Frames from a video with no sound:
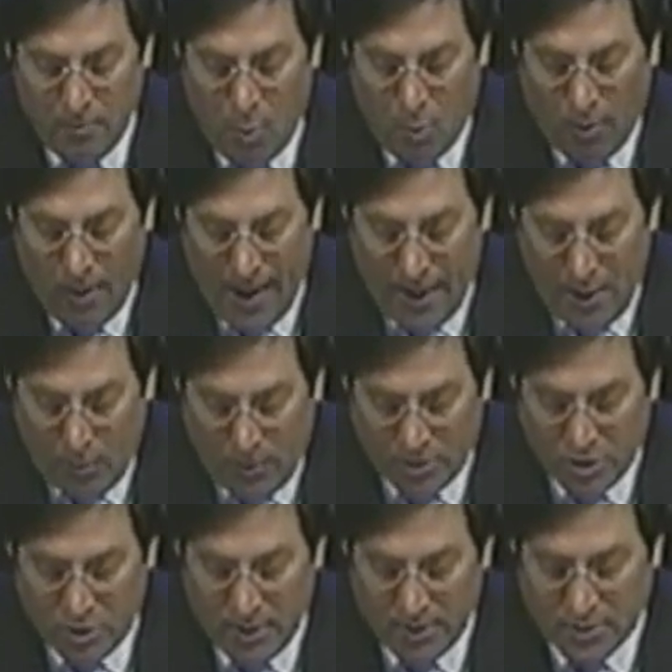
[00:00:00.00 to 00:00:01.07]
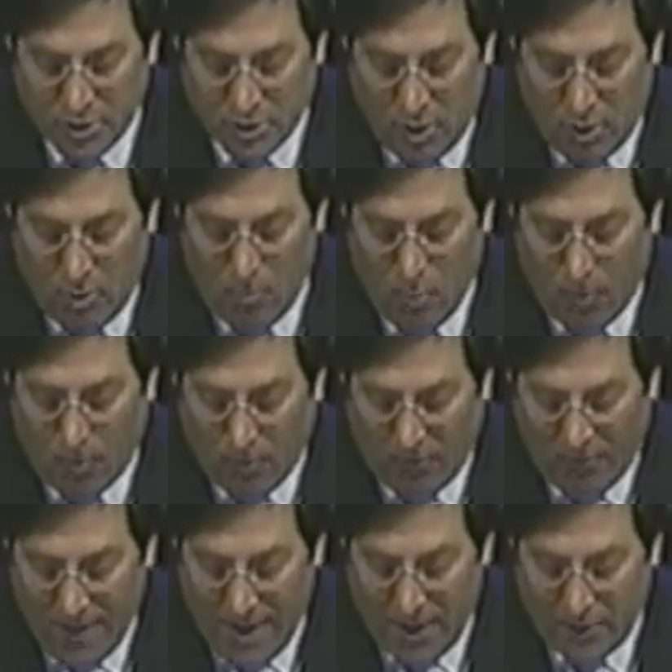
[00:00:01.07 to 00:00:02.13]
more anguish and sorrow more
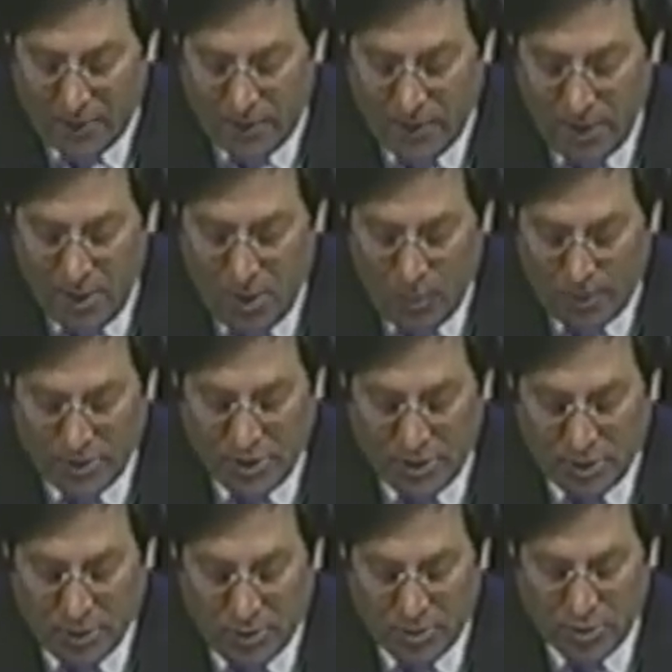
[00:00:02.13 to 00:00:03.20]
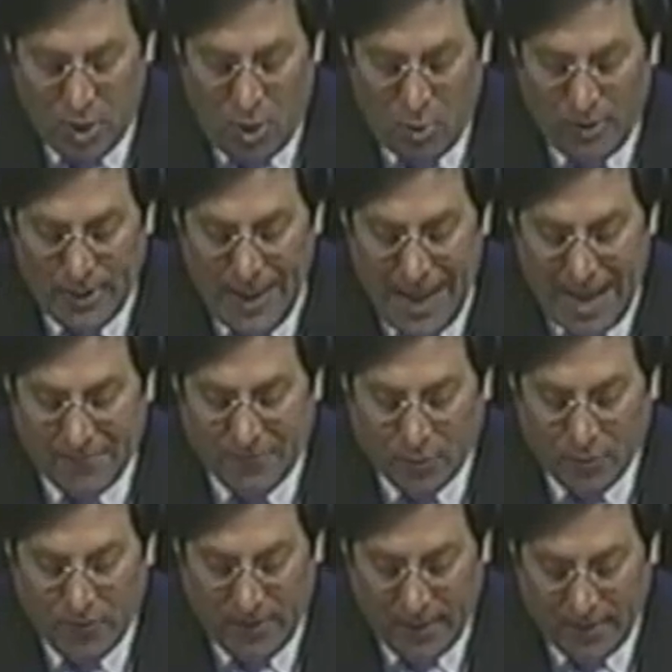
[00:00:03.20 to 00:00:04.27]
profound when she learns only
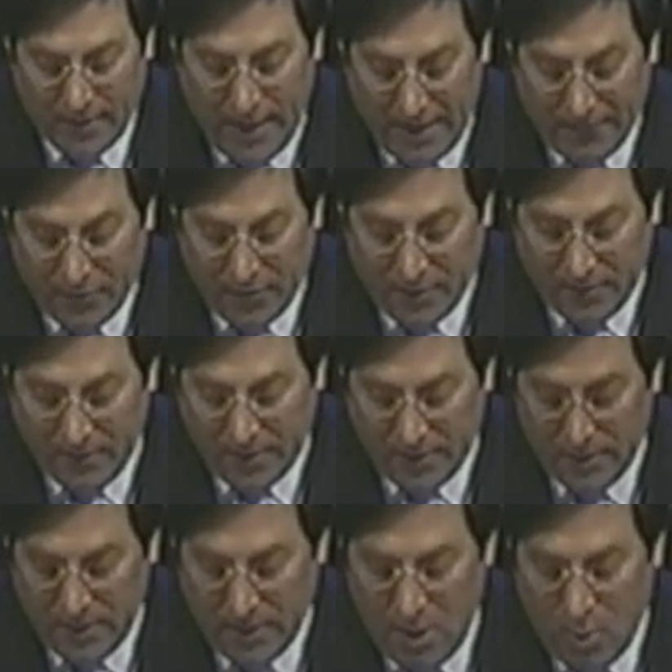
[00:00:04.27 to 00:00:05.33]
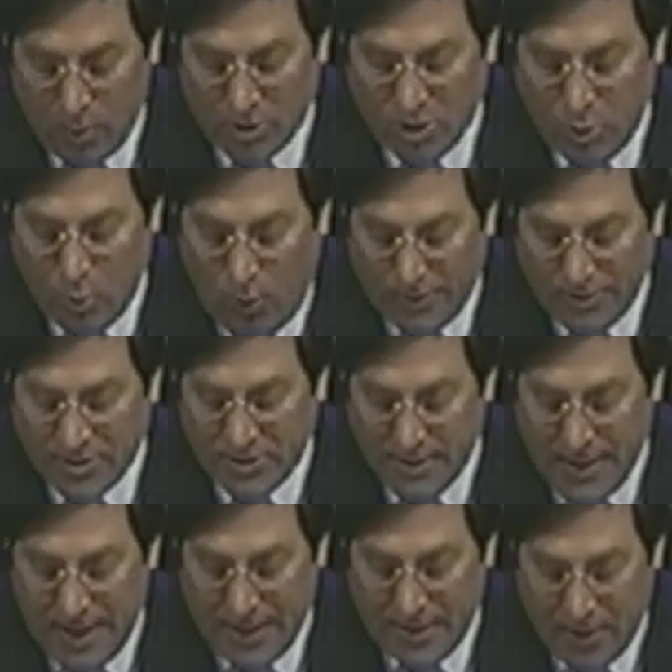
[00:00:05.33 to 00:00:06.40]
after, event, after the event what she once
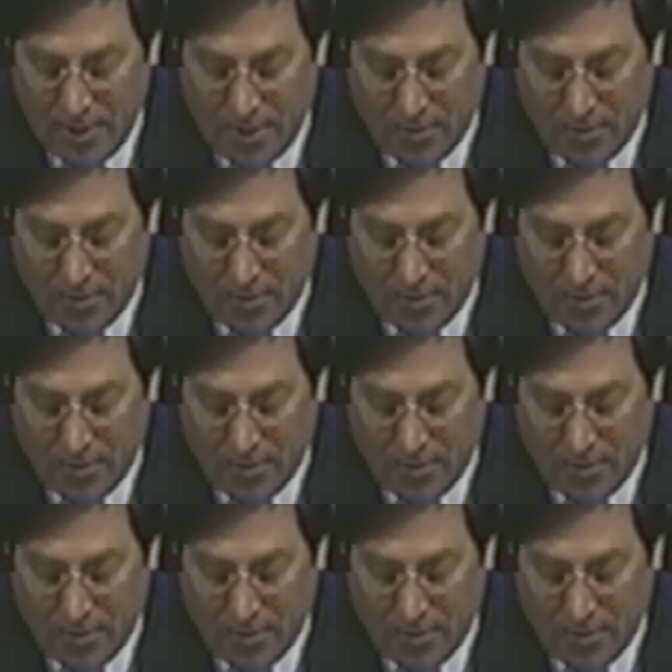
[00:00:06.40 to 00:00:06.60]
did not